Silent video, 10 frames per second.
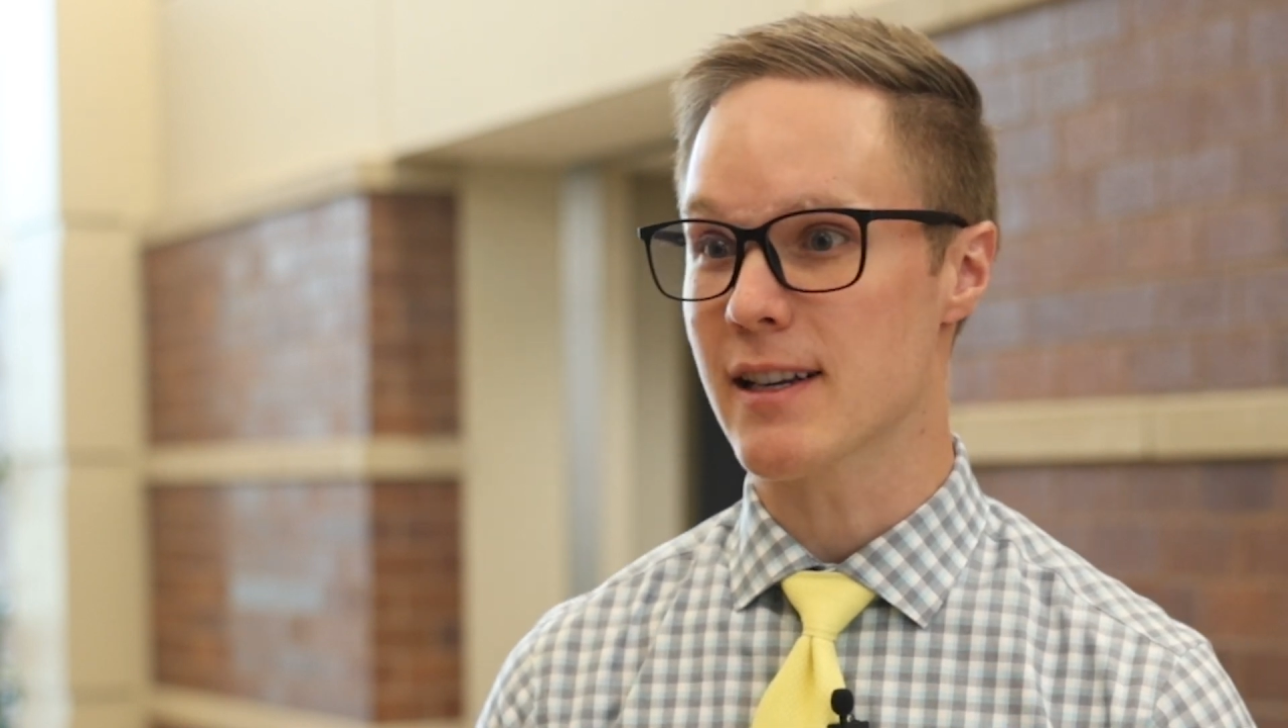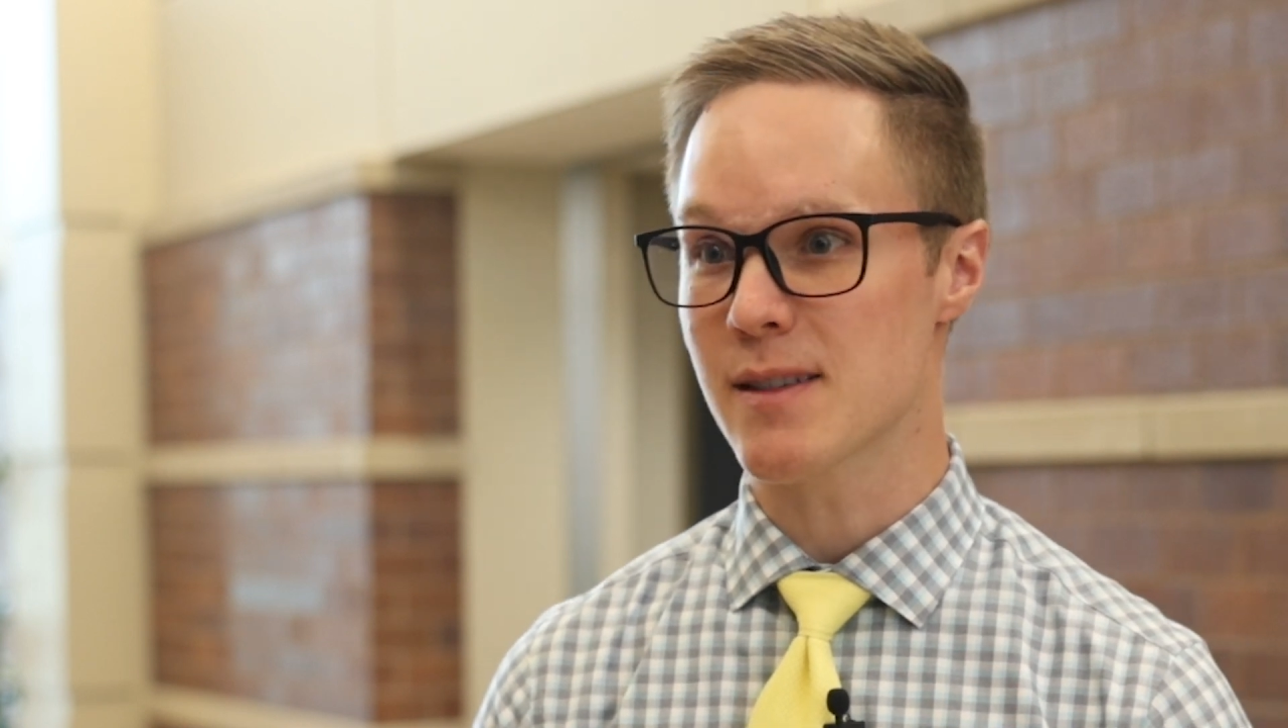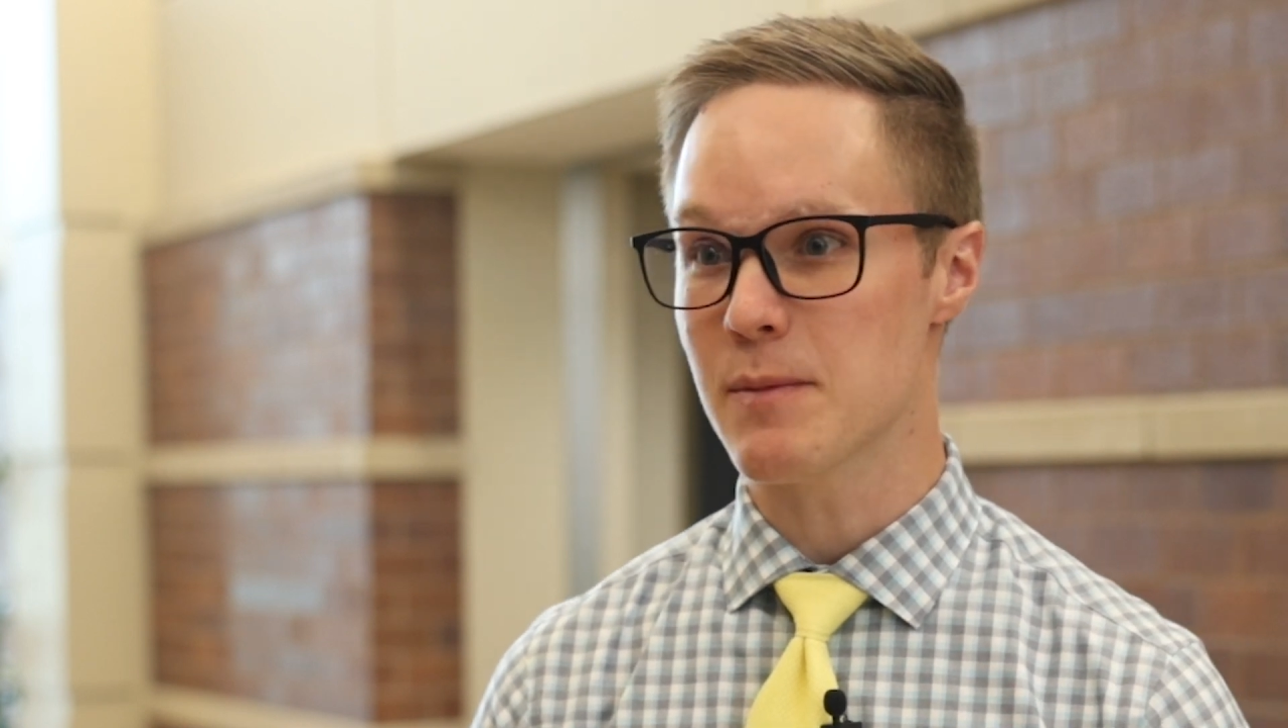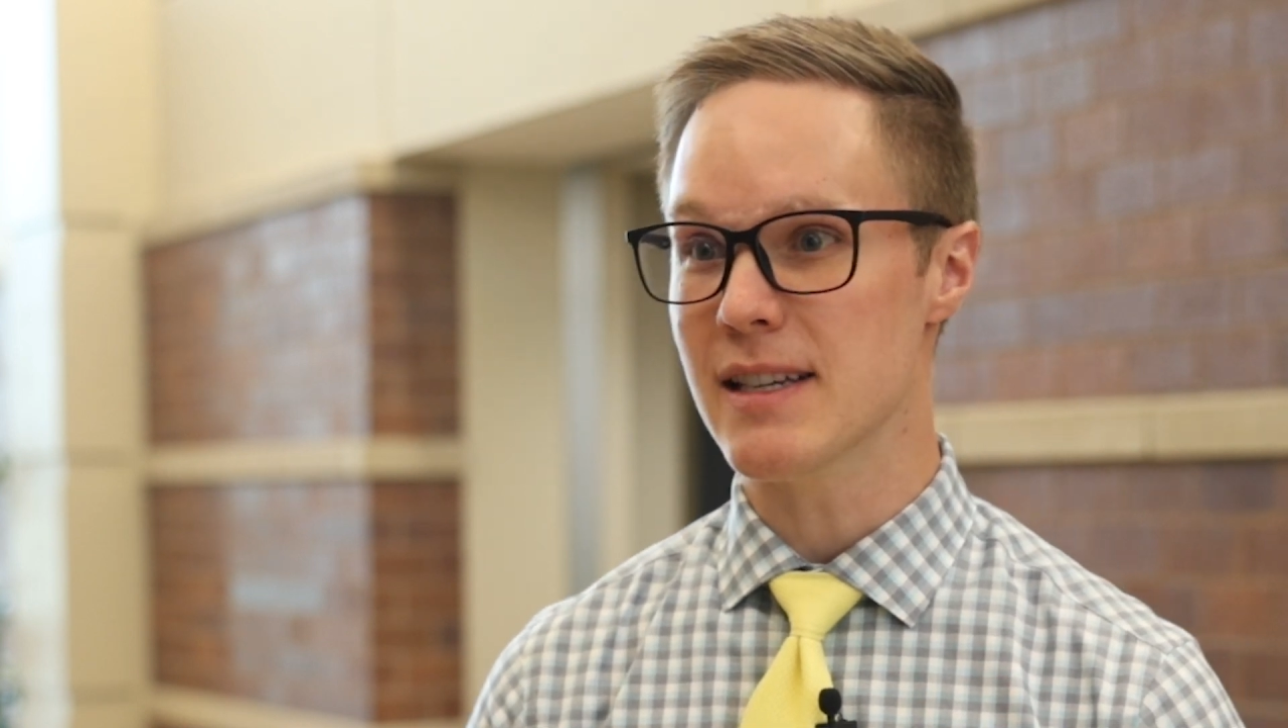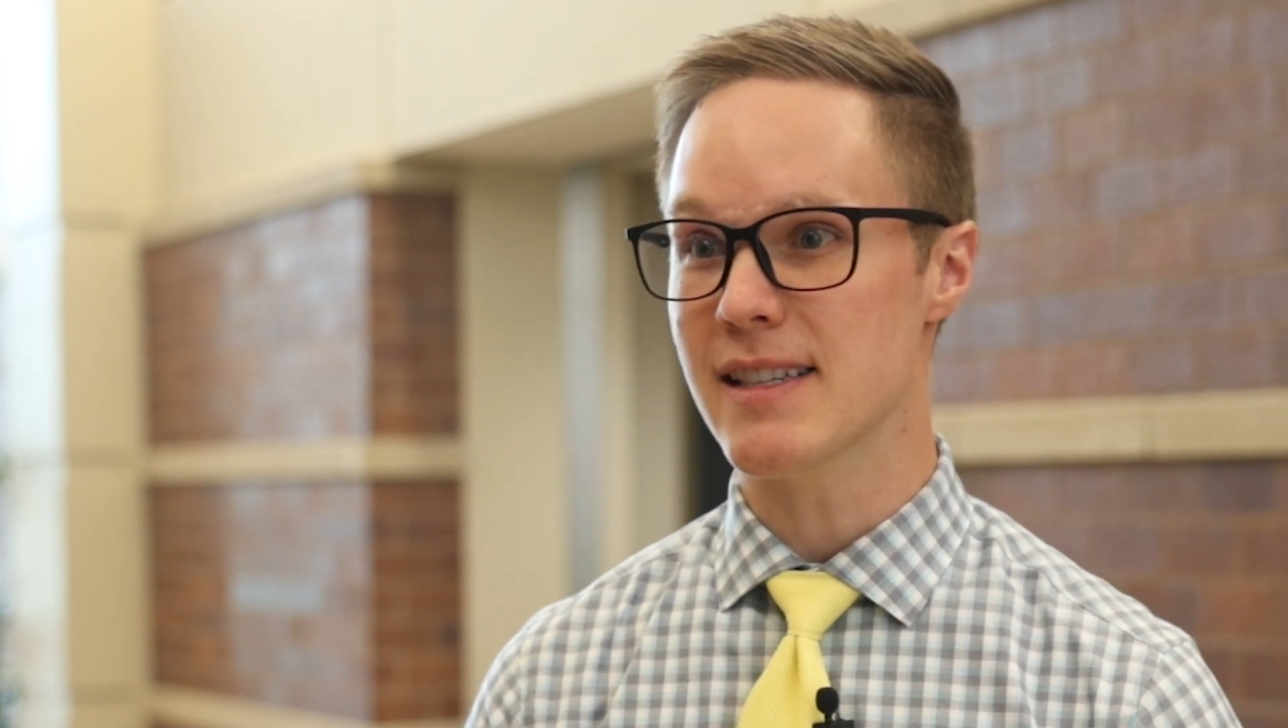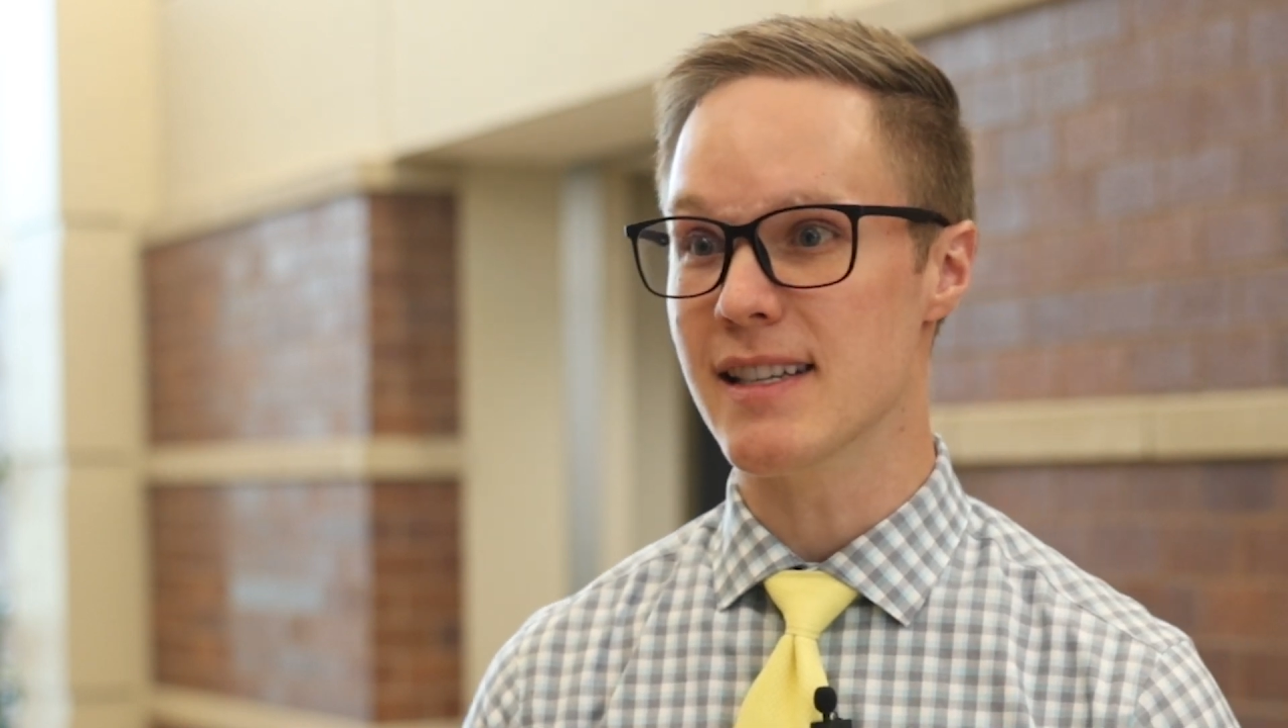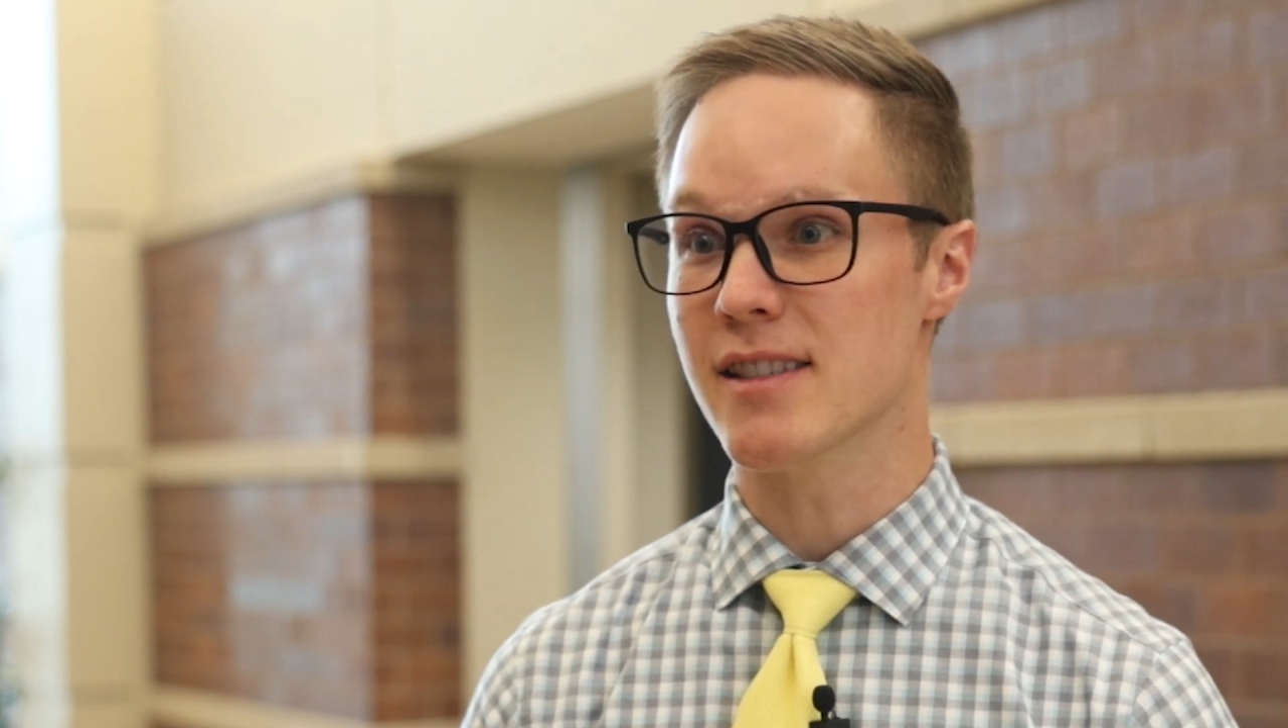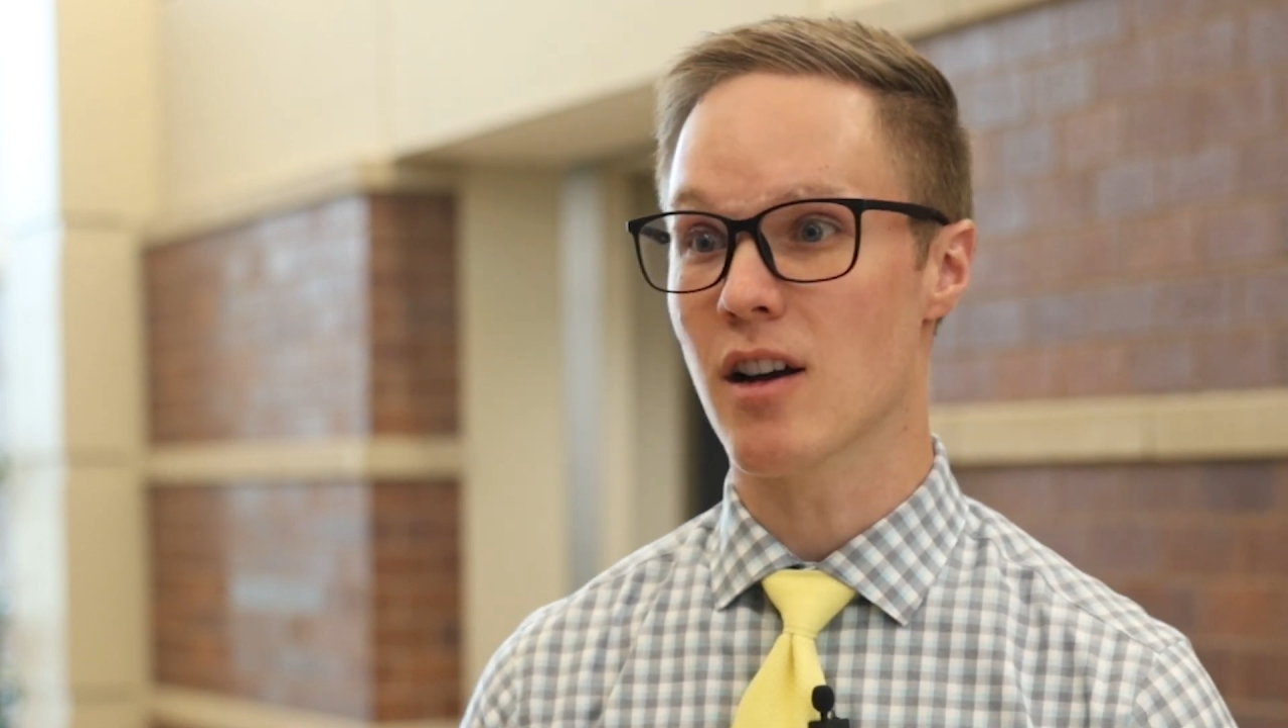species